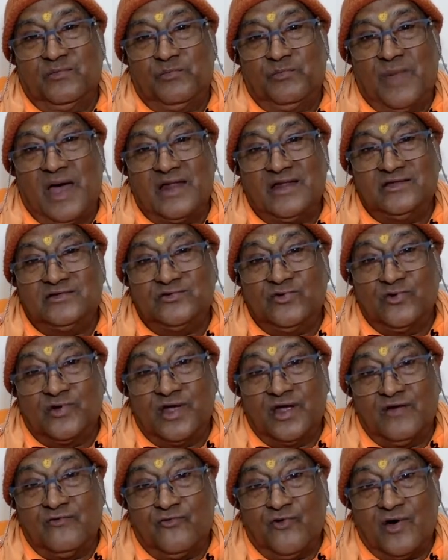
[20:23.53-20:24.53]
Man is
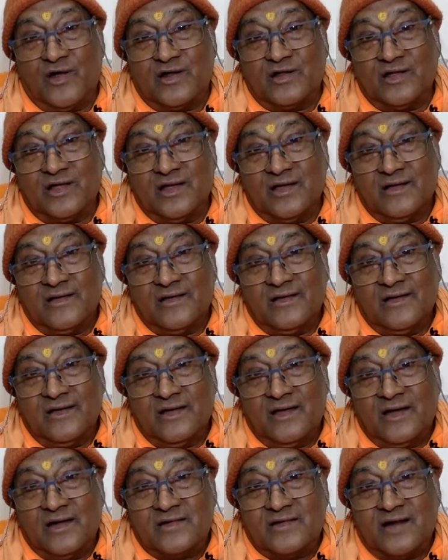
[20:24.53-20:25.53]
looking for
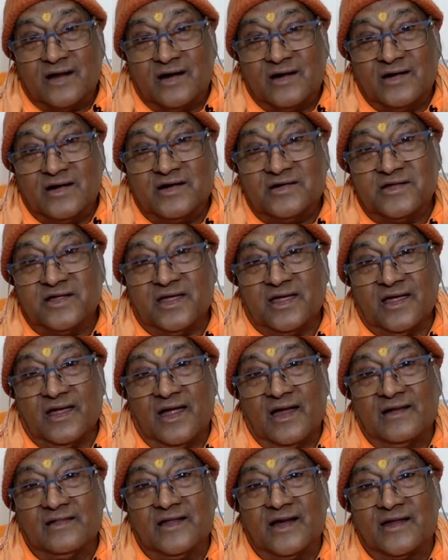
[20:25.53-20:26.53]
eternity,
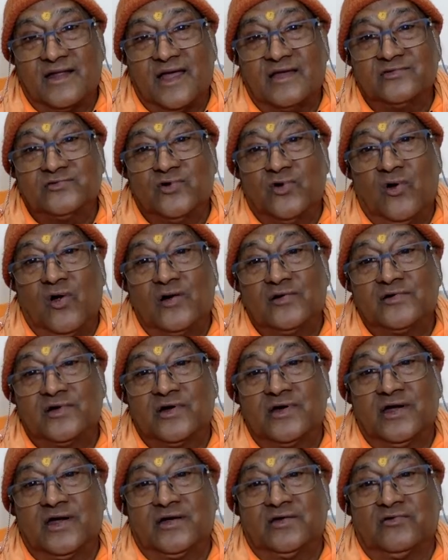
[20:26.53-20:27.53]
and that has no
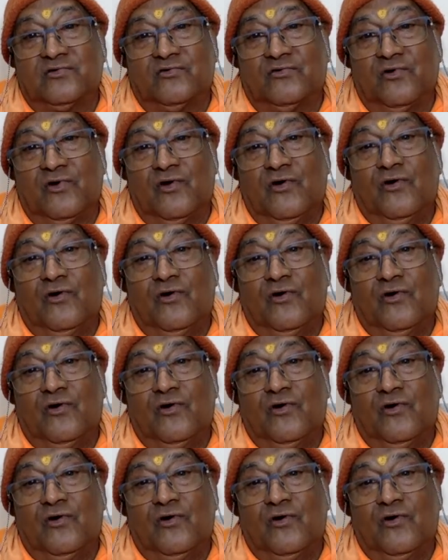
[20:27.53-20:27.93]
alternative.